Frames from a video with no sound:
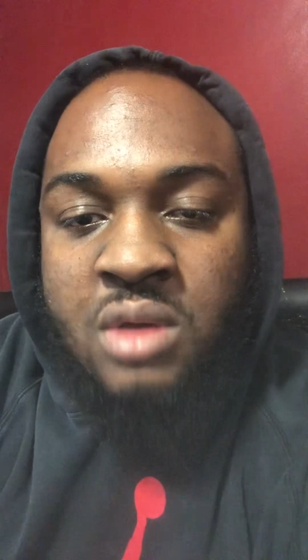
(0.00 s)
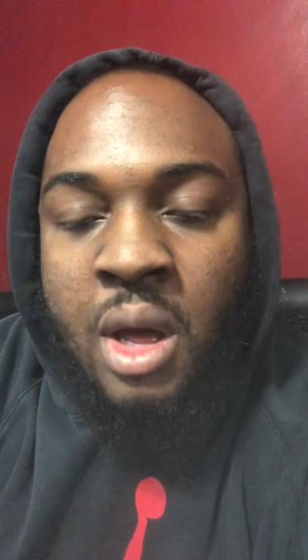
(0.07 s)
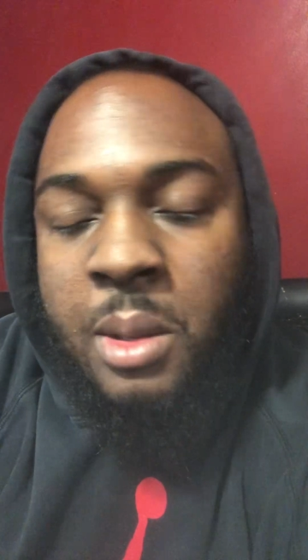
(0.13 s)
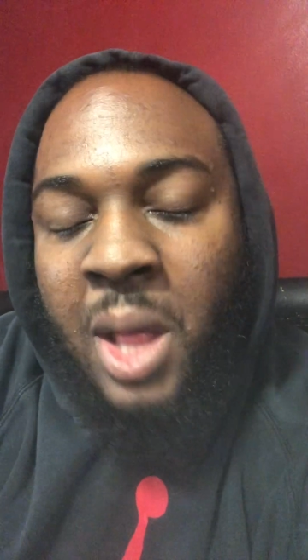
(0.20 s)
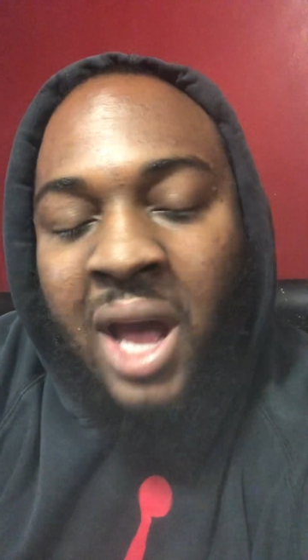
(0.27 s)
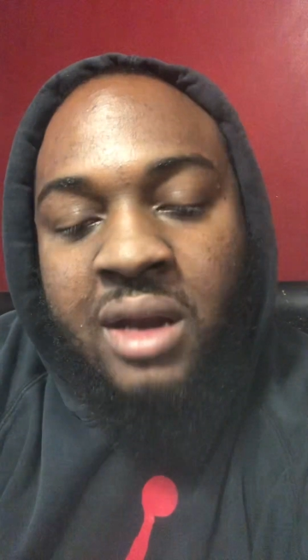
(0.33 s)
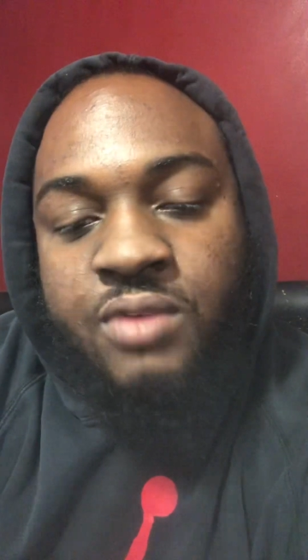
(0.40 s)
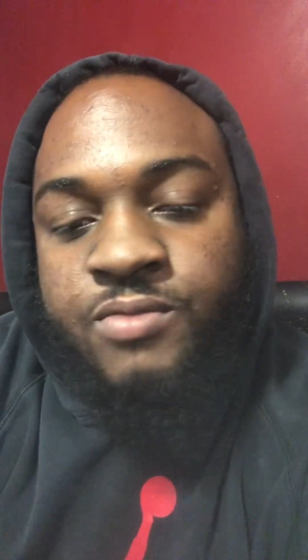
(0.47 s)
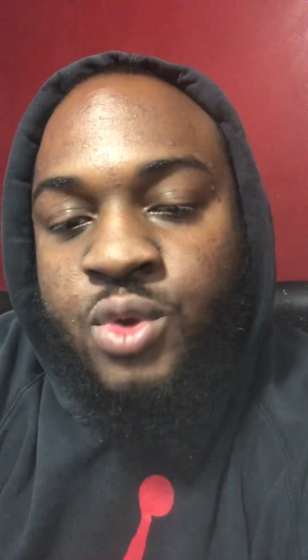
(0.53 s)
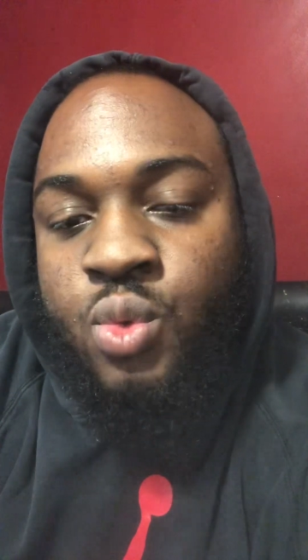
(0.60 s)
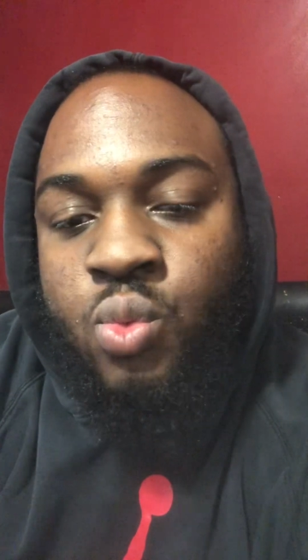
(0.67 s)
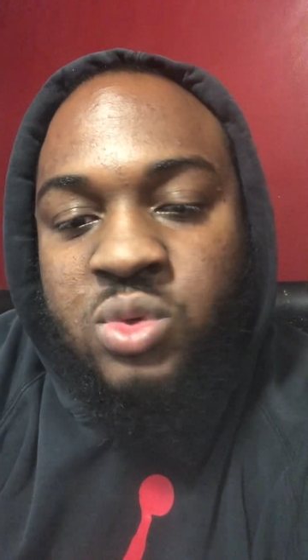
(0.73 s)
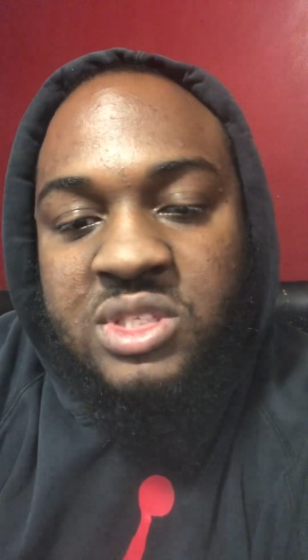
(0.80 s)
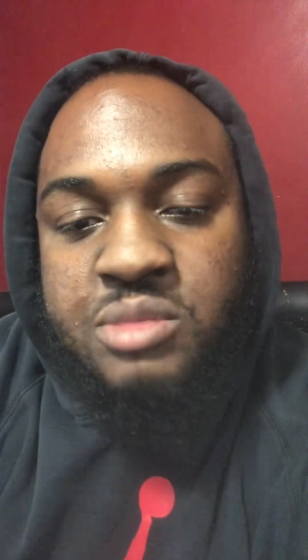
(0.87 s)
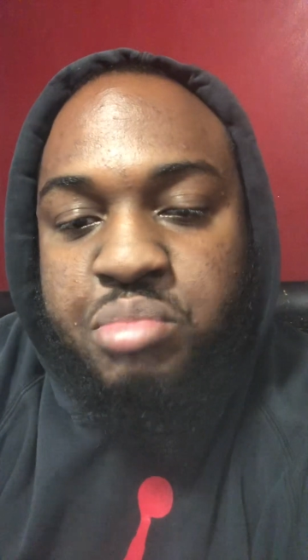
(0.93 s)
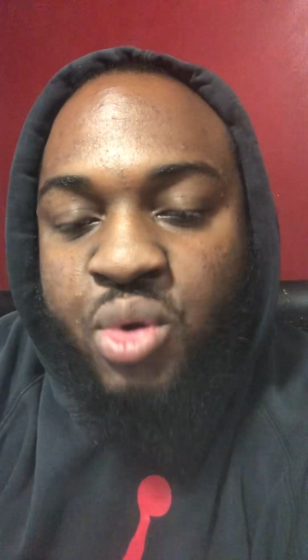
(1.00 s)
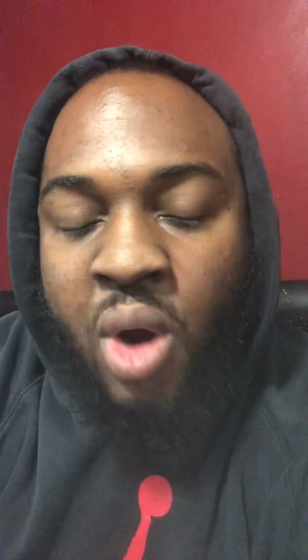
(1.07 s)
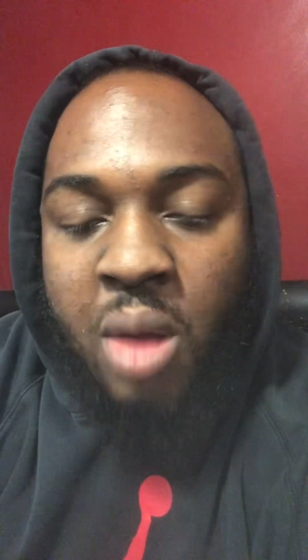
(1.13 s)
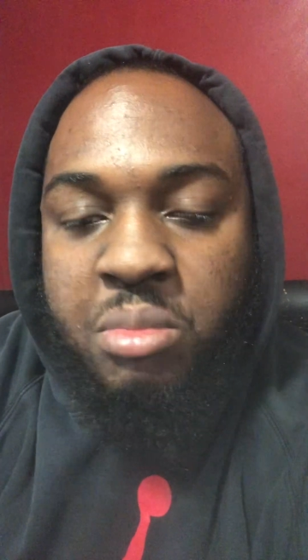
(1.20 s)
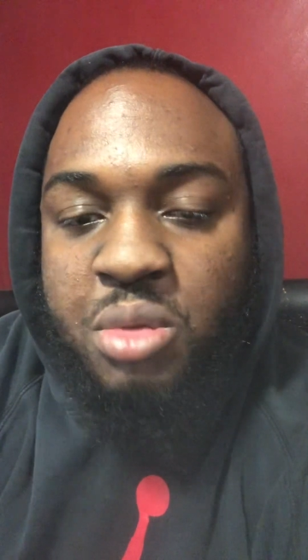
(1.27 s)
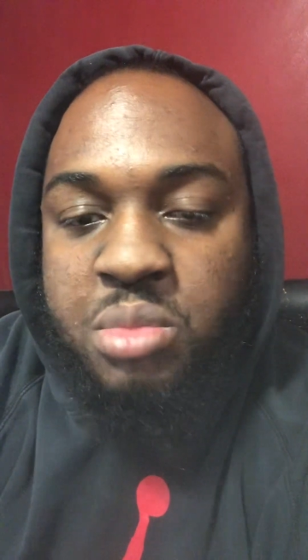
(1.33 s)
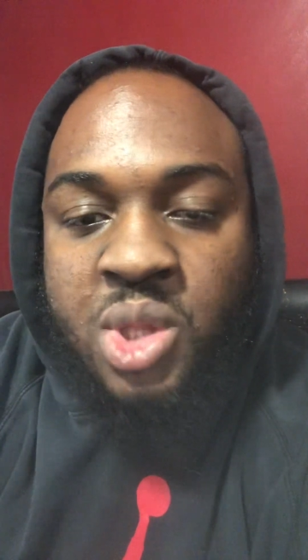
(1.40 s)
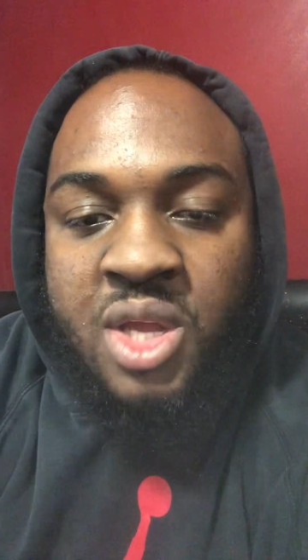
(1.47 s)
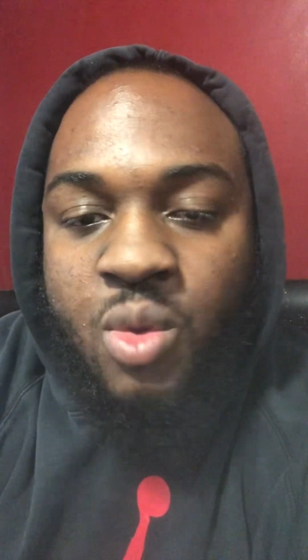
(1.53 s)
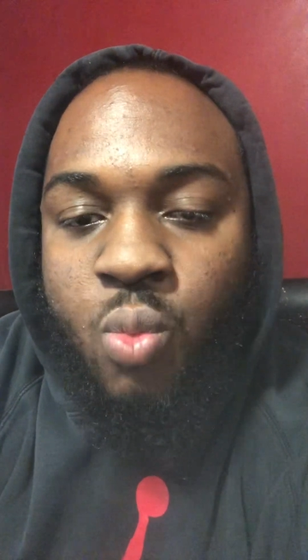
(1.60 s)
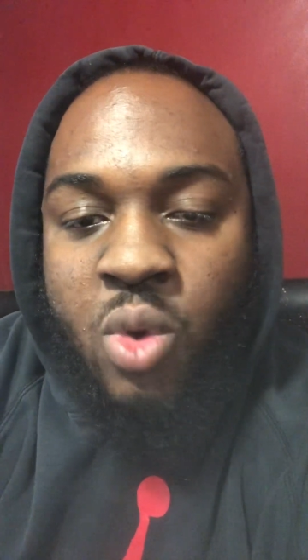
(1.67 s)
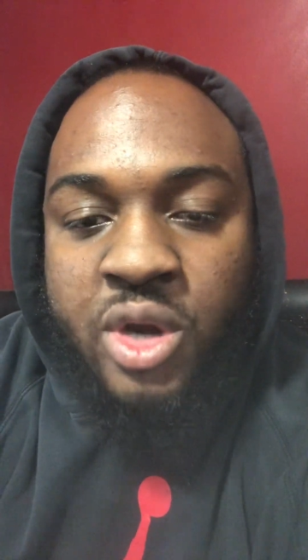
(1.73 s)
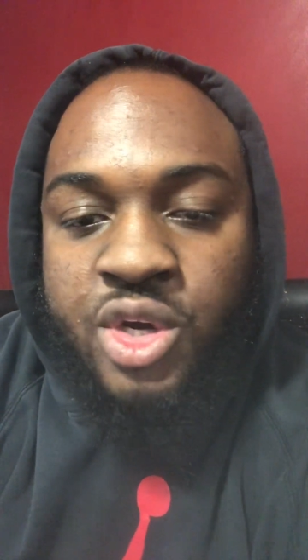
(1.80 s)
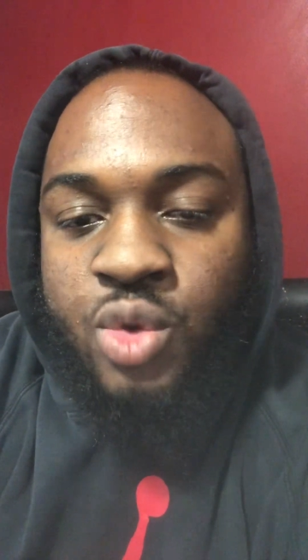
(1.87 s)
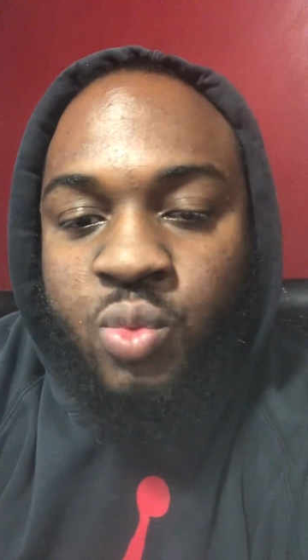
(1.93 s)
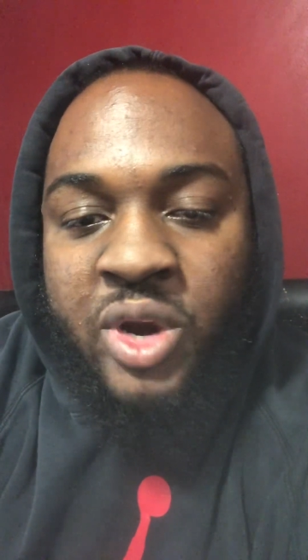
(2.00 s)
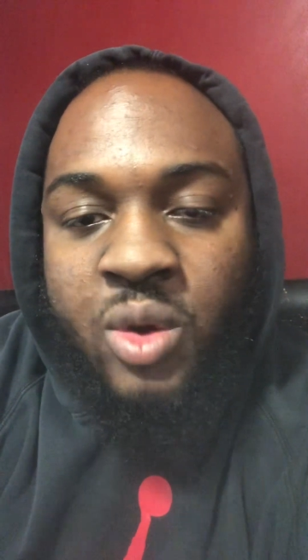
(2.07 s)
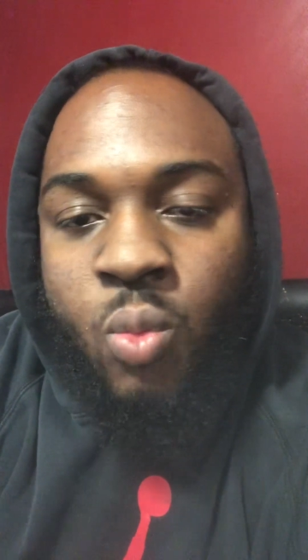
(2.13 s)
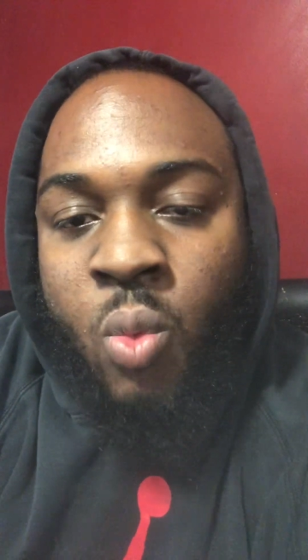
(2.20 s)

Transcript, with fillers: A lot of you was probably wondering